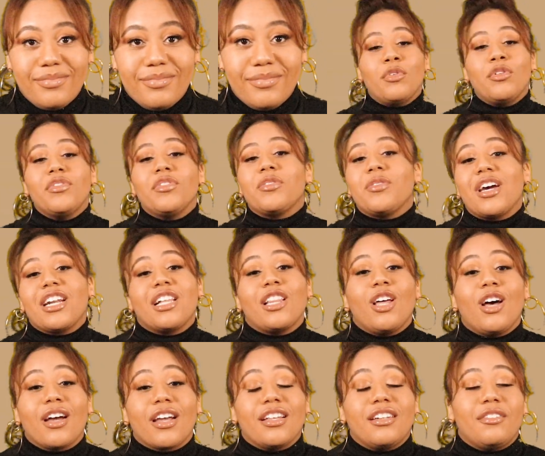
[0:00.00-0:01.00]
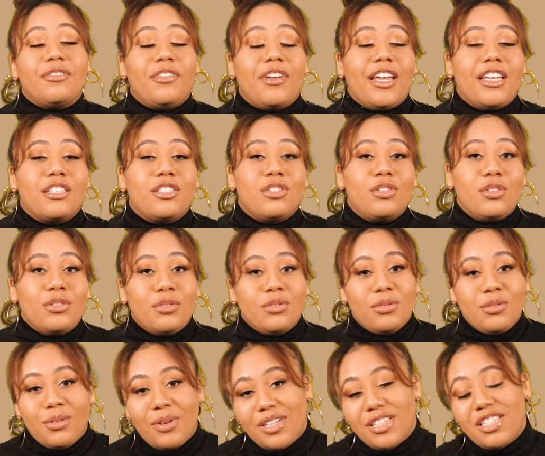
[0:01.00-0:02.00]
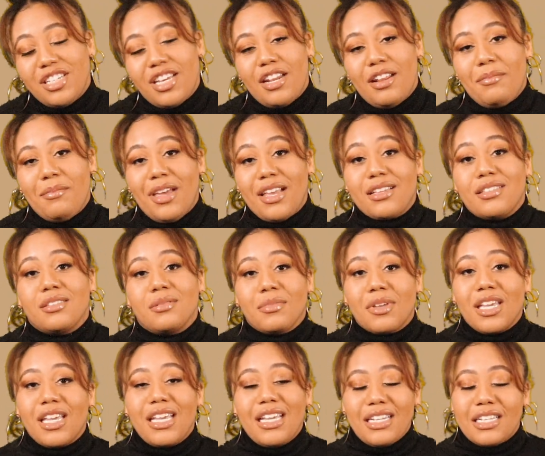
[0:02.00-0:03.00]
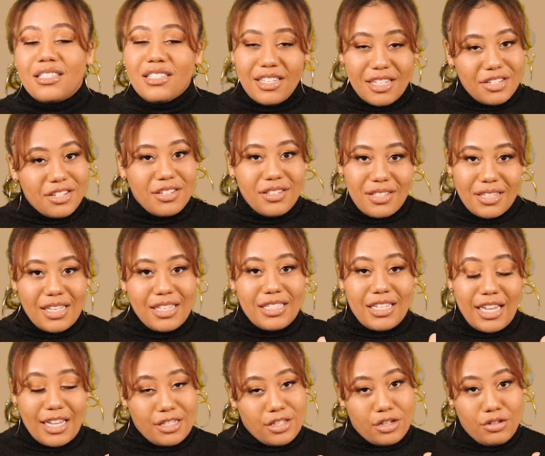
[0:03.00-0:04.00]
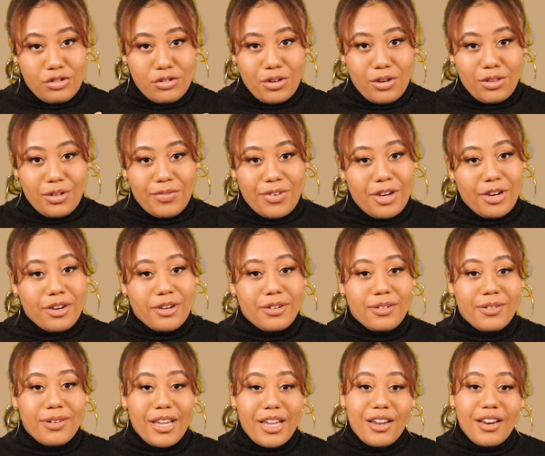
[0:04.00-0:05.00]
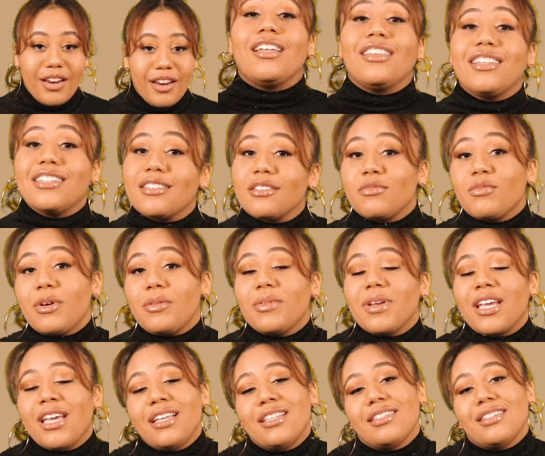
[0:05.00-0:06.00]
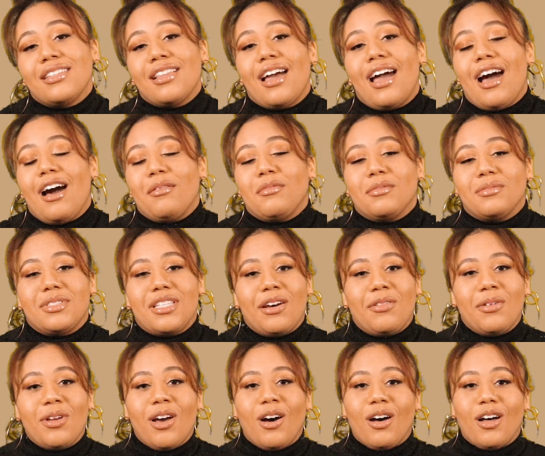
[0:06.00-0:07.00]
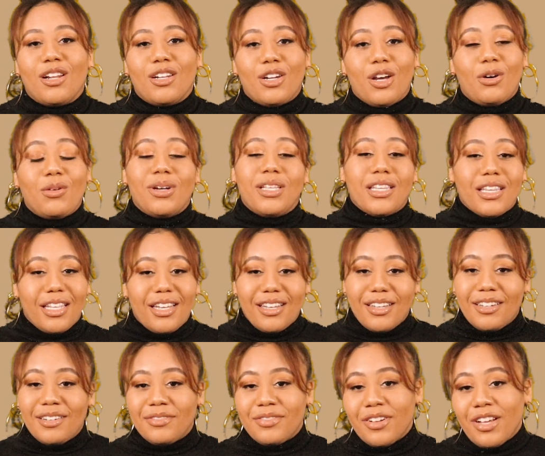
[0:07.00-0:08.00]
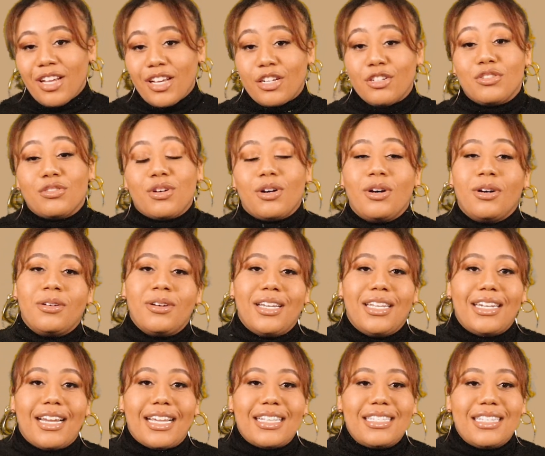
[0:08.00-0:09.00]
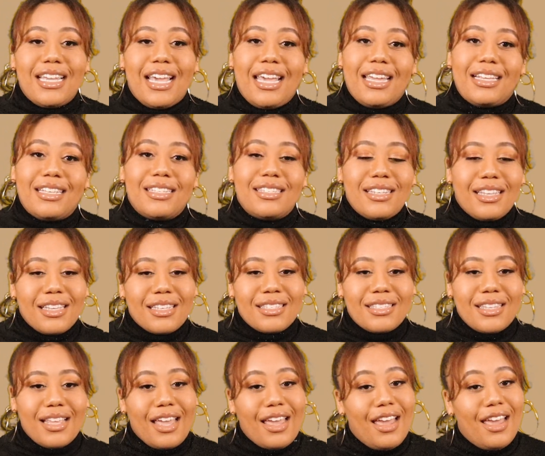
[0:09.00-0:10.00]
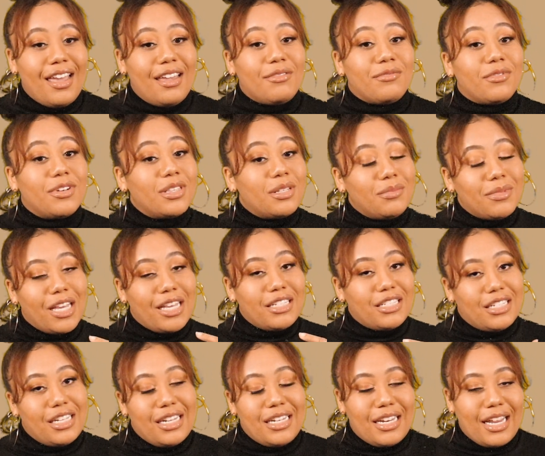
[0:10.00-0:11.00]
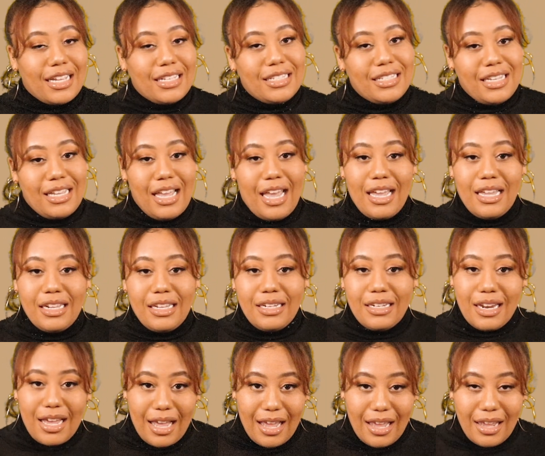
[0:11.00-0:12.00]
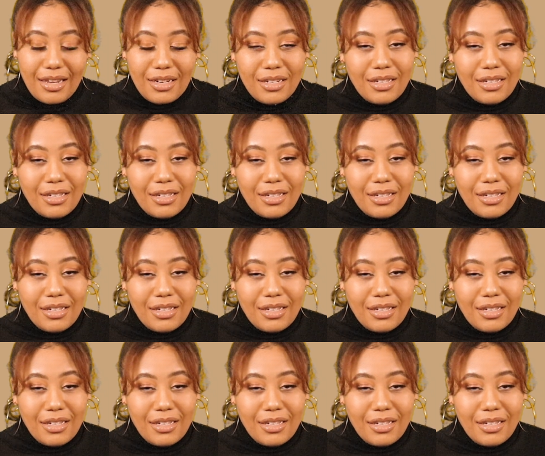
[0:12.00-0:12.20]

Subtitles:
Moving right along into phase two, Janet makes some key decisions and takes control of her career. Now this is where we get into the albums that we all know and love. Control in 1986 and Rhythm Nation in 1989.